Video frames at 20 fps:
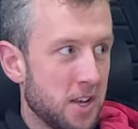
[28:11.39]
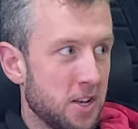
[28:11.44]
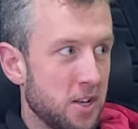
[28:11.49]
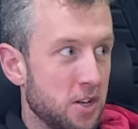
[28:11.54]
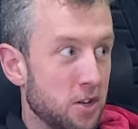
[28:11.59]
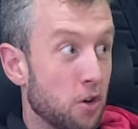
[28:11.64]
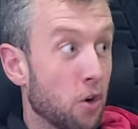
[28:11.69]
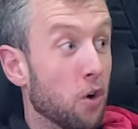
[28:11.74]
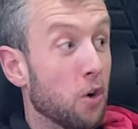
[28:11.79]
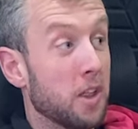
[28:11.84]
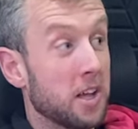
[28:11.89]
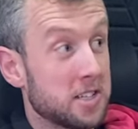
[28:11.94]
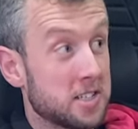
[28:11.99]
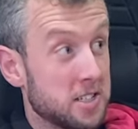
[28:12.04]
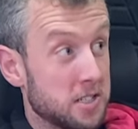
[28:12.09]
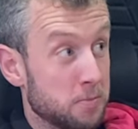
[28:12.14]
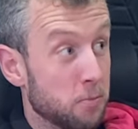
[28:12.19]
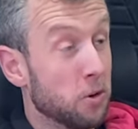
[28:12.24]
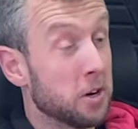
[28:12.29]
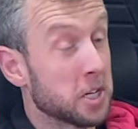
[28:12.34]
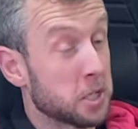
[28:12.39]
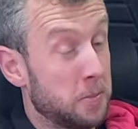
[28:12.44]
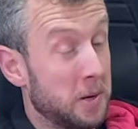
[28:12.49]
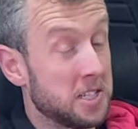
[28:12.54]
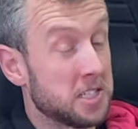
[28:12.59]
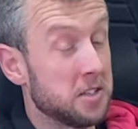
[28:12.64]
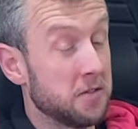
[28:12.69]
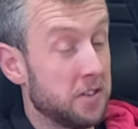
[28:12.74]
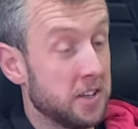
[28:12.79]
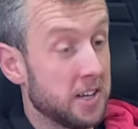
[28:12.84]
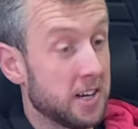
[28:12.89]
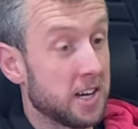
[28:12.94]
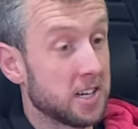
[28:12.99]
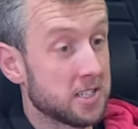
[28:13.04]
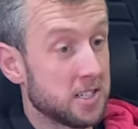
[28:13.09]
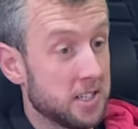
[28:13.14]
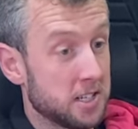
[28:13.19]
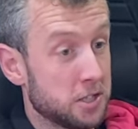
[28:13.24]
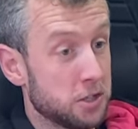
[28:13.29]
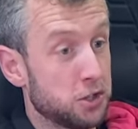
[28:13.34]
No, this is more expensive here
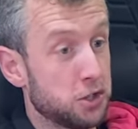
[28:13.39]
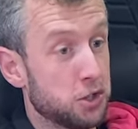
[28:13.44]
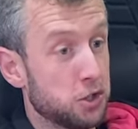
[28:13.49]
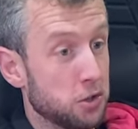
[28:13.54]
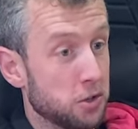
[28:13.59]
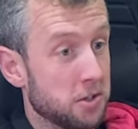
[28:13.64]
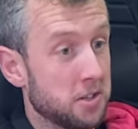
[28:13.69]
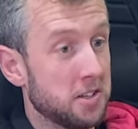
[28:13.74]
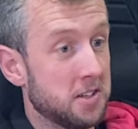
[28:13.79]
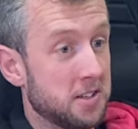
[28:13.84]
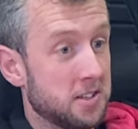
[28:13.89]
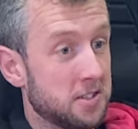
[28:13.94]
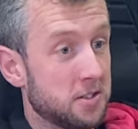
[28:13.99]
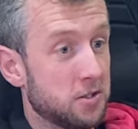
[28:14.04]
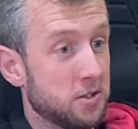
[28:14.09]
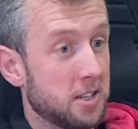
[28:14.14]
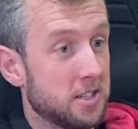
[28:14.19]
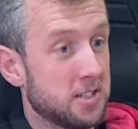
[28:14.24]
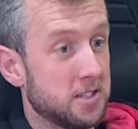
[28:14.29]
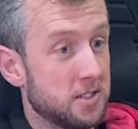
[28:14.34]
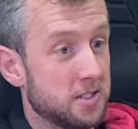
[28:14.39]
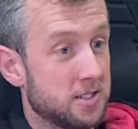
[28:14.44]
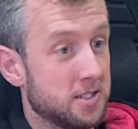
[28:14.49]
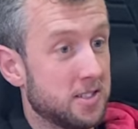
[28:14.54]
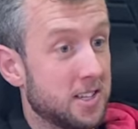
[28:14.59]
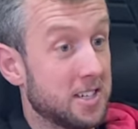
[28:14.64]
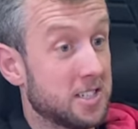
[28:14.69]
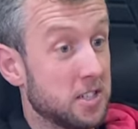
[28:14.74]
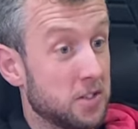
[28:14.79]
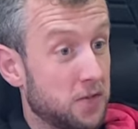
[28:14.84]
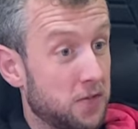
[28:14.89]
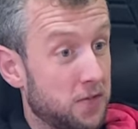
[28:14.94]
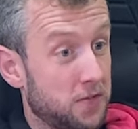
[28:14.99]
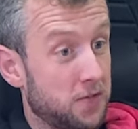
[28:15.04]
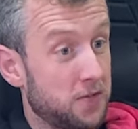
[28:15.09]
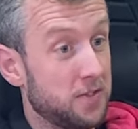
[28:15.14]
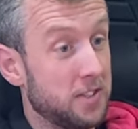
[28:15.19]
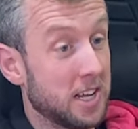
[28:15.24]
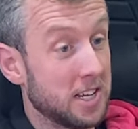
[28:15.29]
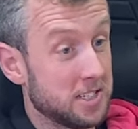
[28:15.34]
actually. This is Stewarton, so this is oh, this, is, this nice. is,
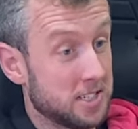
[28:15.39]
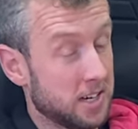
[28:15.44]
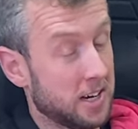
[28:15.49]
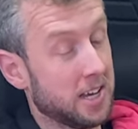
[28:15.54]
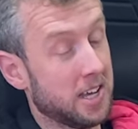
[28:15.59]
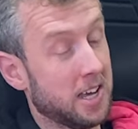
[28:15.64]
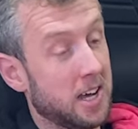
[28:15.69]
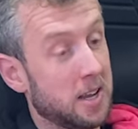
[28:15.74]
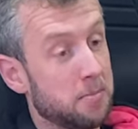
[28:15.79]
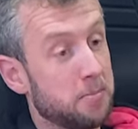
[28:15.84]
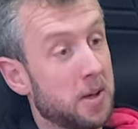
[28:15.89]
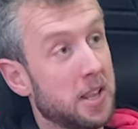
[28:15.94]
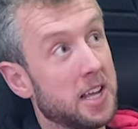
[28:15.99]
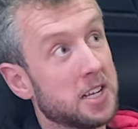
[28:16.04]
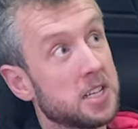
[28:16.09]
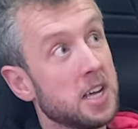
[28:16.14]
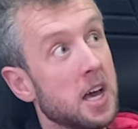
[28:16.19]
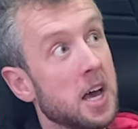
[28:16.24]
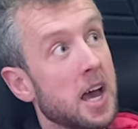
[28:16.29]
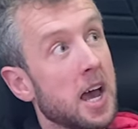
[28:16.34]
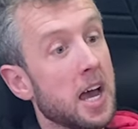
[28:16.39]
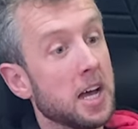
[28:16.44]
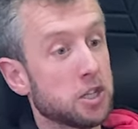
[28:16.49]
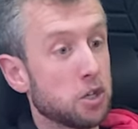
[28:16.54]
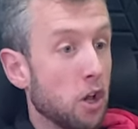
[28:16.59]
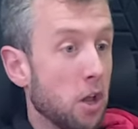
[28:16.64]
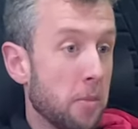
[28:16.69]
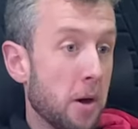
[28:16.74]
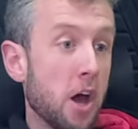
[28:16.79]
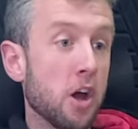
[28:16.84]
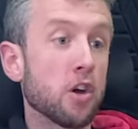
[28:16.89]
nicer again. But I this, did see it's a all about how...